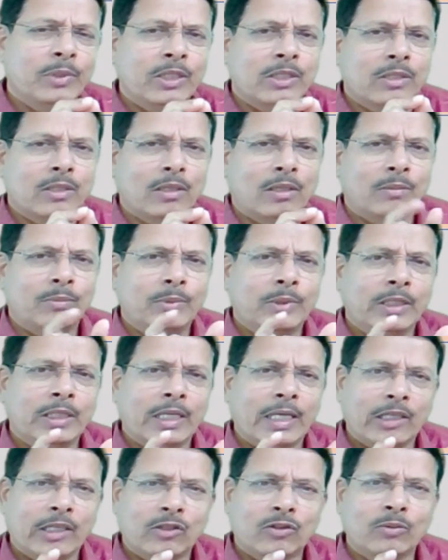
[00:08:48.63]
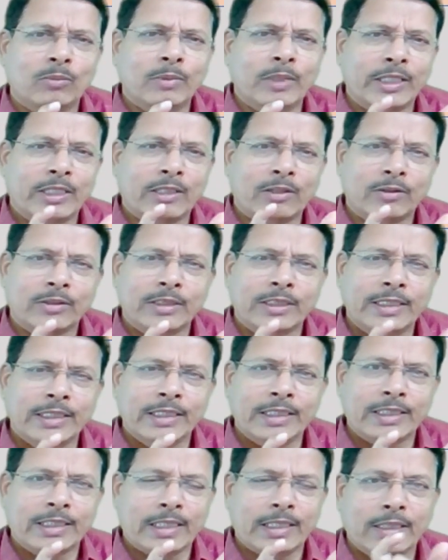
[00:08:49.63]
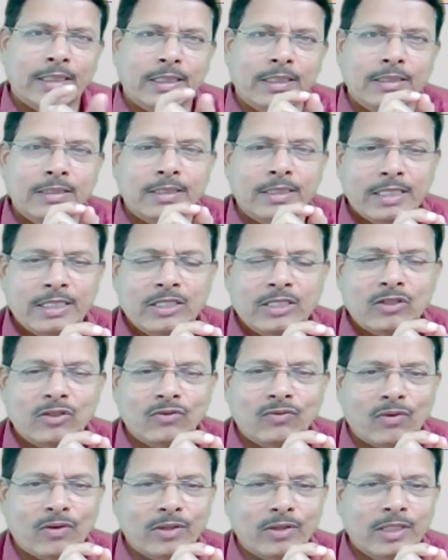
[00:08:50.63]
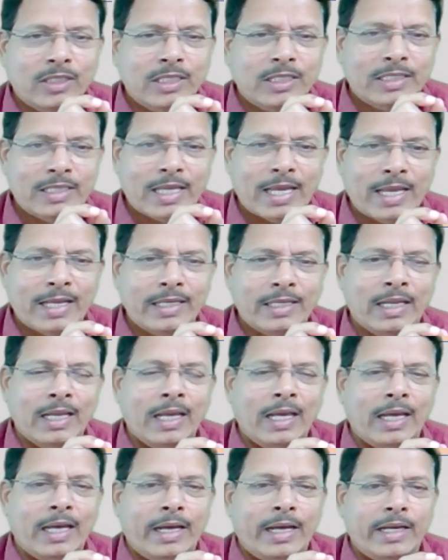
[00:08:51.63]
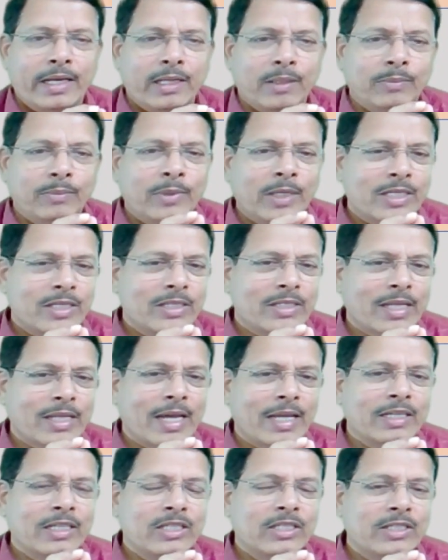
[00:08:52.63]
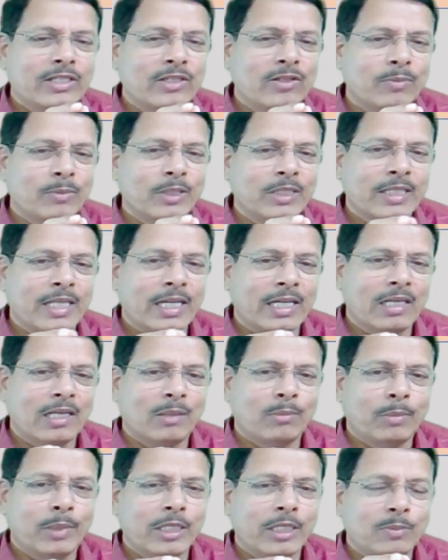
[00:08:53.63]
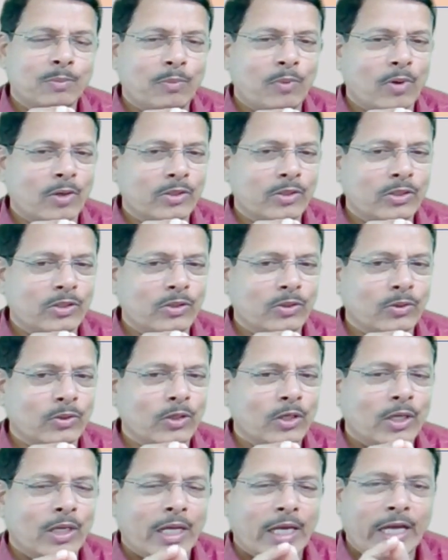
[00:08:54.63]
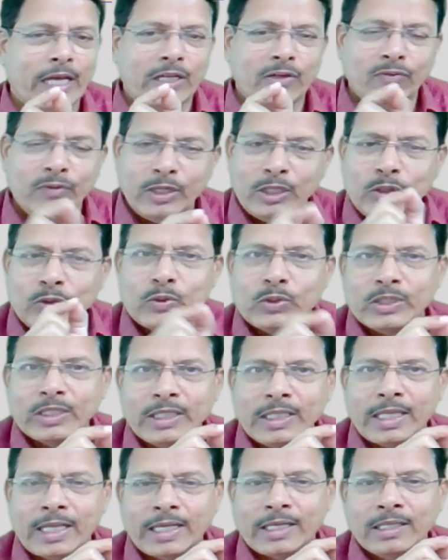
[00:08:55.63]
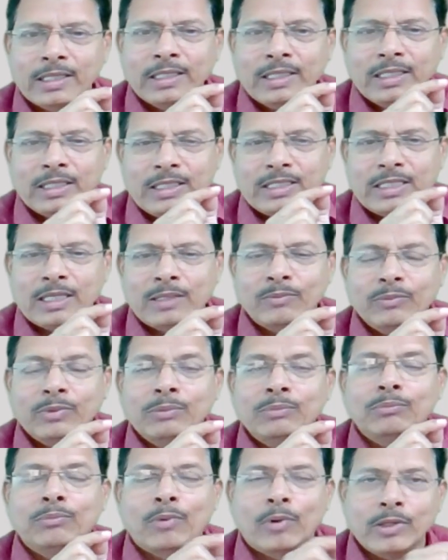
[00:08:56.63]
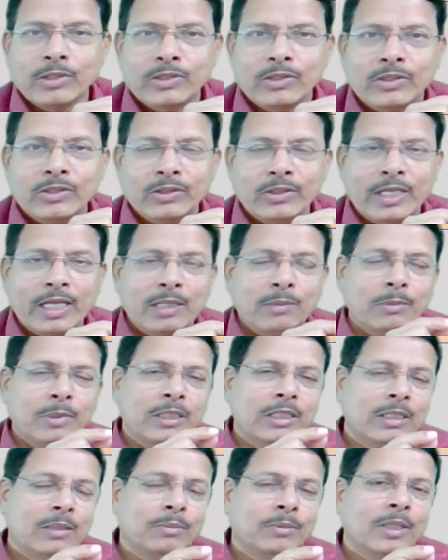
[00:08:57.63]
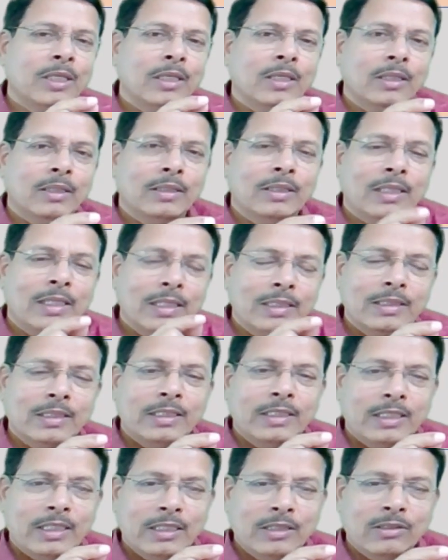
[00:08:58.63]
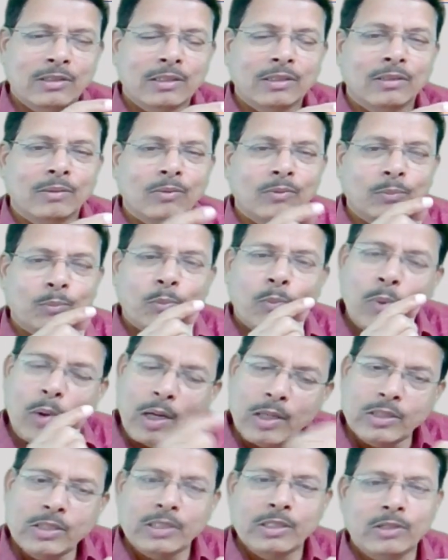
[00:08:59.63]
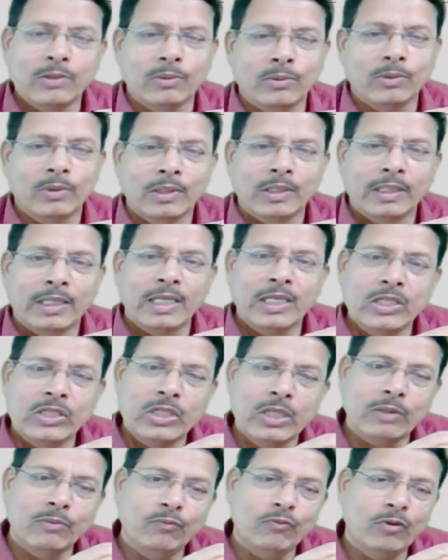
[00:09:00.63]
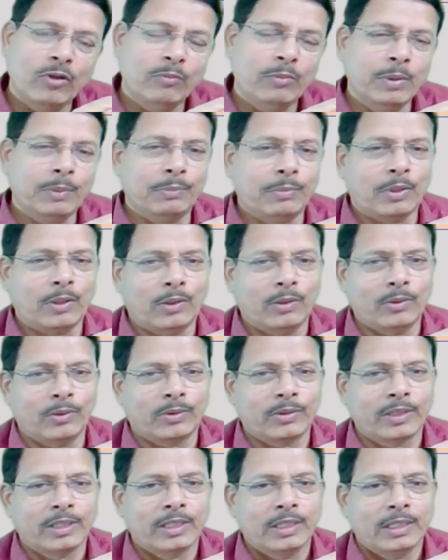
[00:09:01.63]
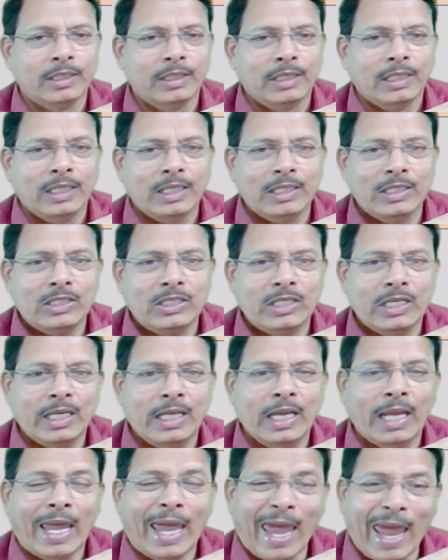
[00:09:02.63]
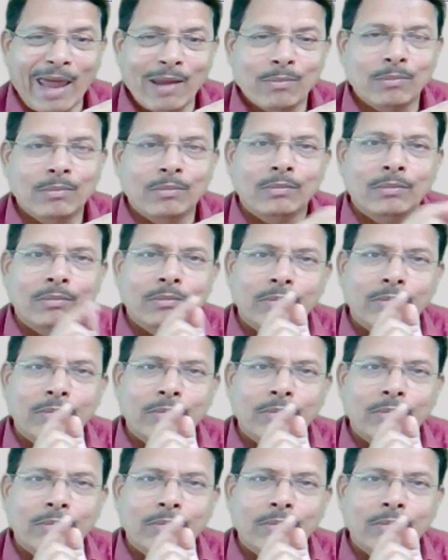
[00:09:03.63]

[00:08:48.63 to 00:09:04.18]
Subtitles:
bit of the accumulator of the data is reserved for the sign. And if that sign is zero, means that number is positive. And when you see that jump is positive, that means if the result is positive, then jump will be followed. JM